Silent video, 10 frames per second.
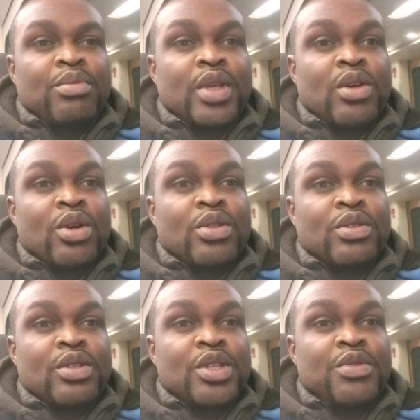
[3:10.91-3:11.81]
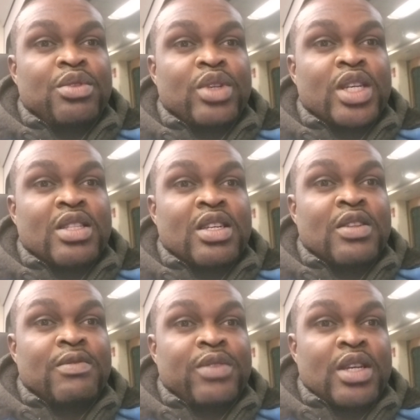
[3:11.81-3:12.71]
because if you get
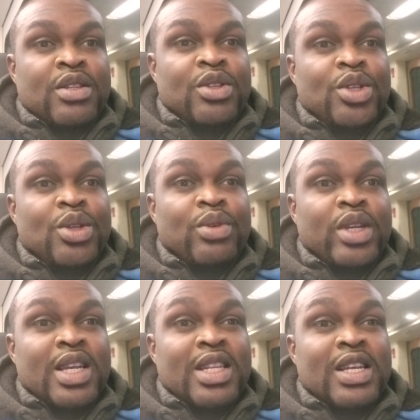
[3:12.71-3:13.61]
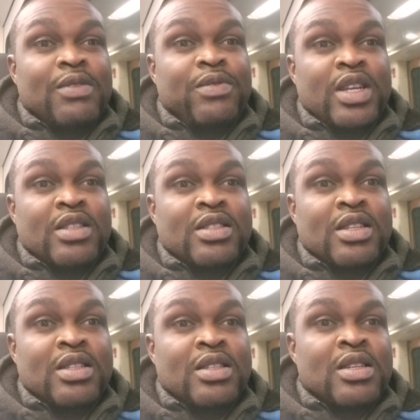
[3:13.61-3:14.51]
any fine, you will get that fine
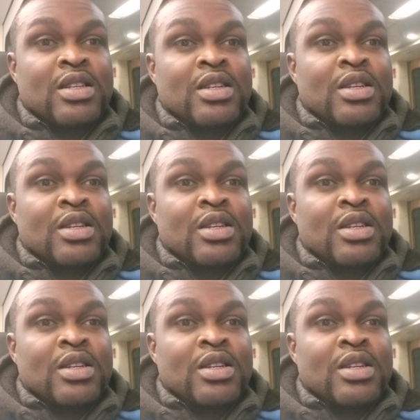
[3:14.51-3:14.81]
sent